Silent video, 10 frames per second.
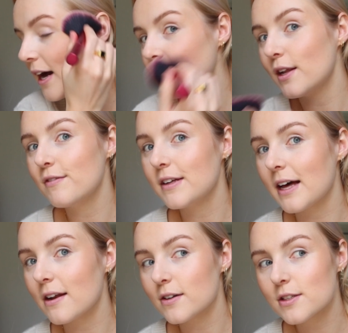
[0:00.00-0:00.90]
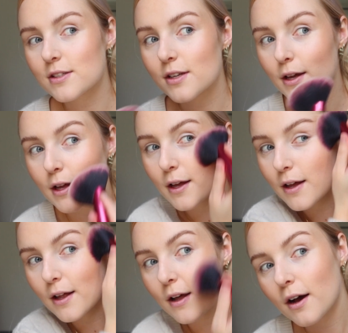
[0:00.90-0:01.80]
how lovely that looks.
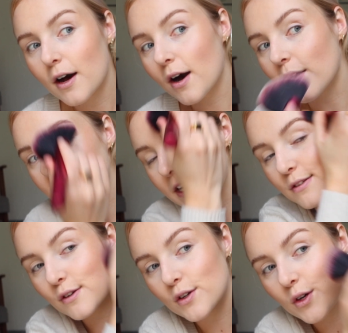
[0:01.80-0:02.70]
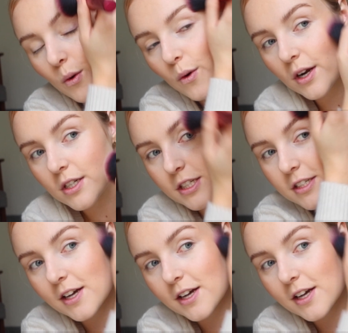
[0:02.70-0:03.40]
Oh, that is a gorgeous